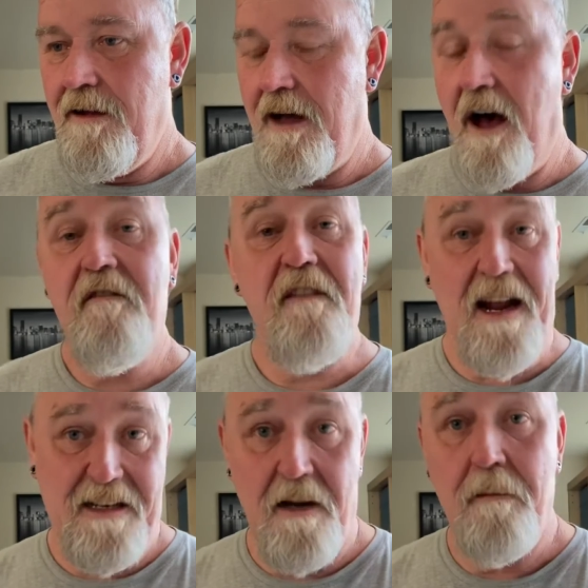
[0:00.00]

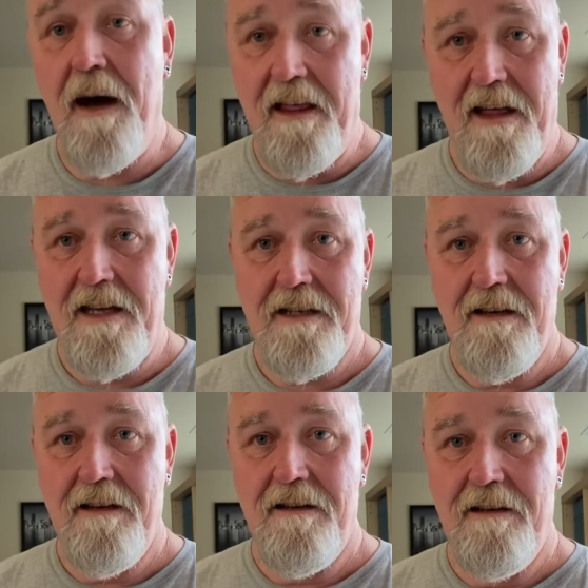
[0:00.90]
affected by this.
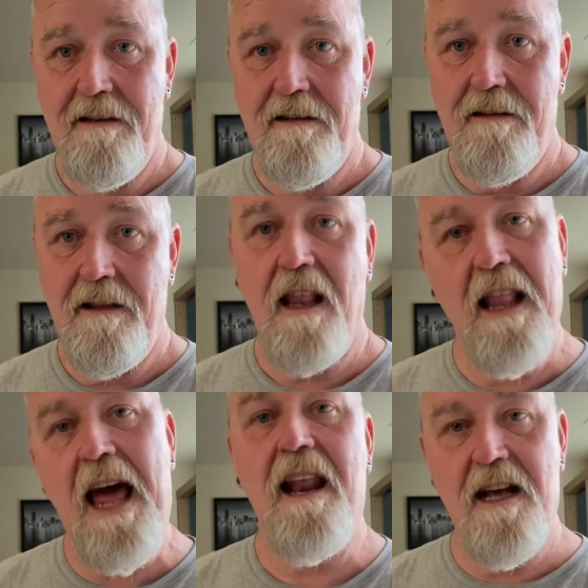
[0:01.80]

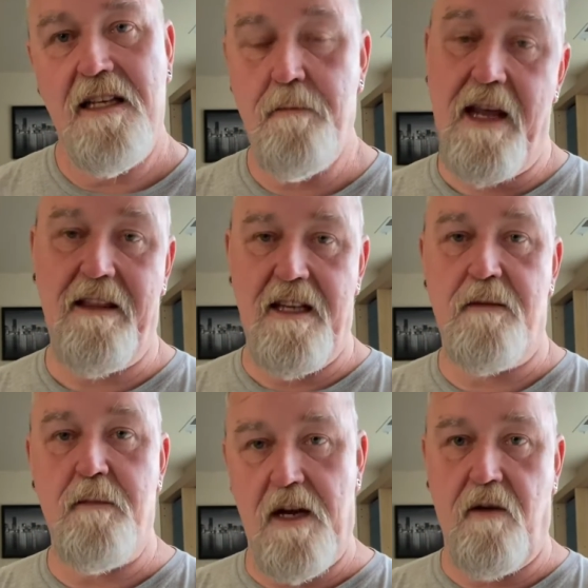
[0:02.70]
Let us make this
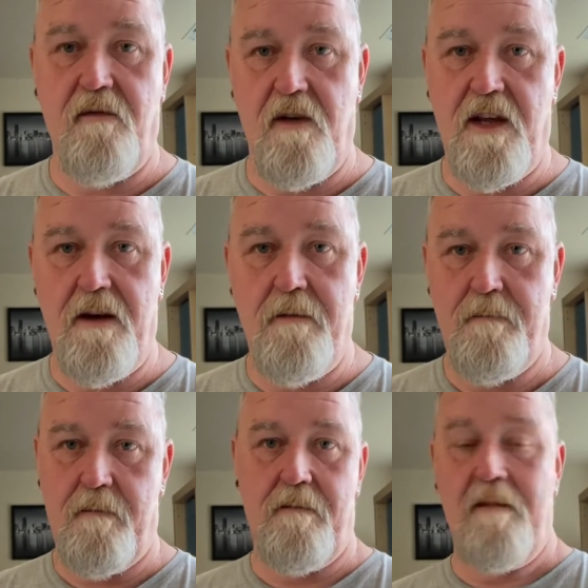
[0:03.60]
better for you.
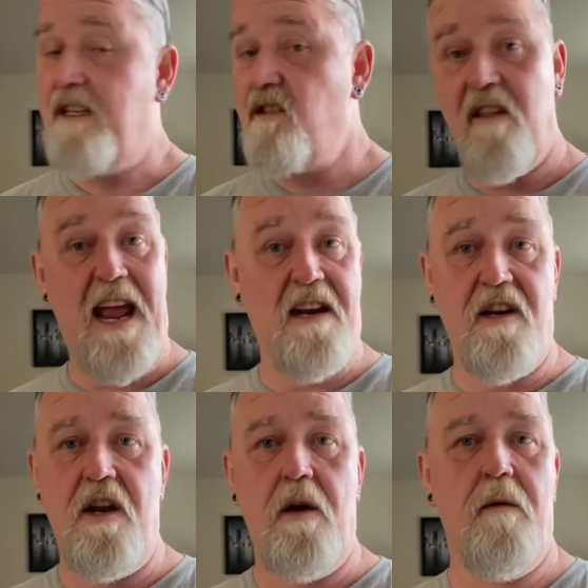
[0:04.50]
That's all they had to
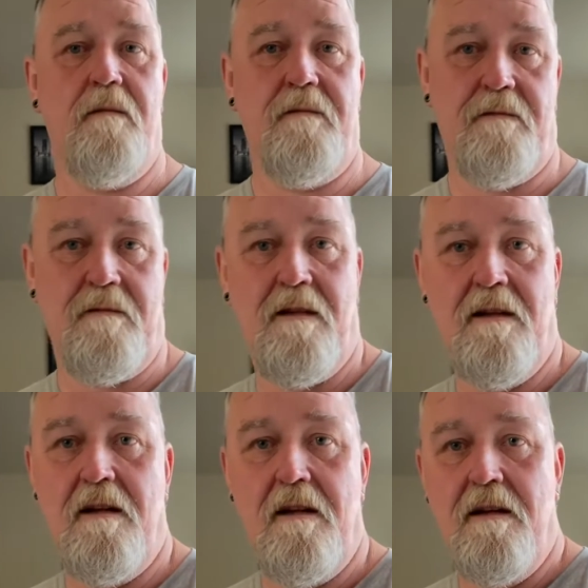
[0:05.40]
do.
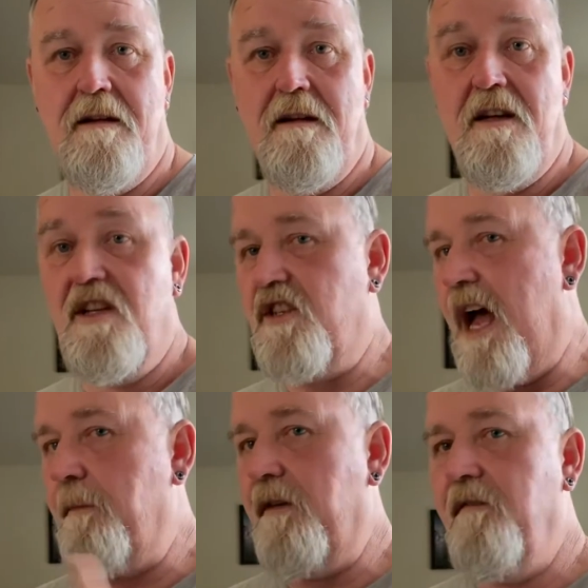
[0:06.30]

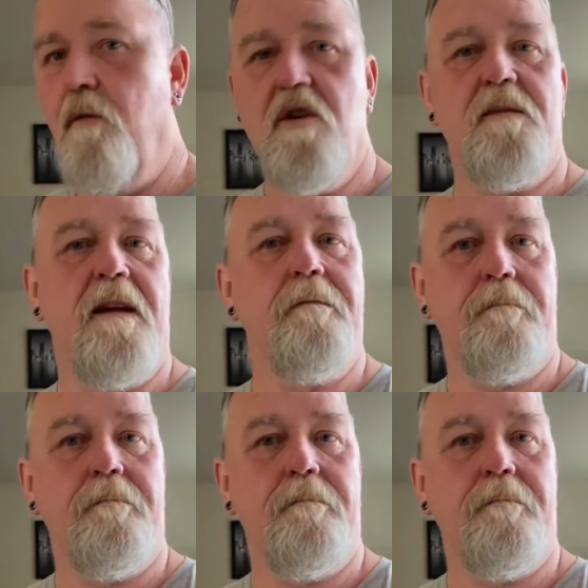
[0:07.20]
Stop enforcement.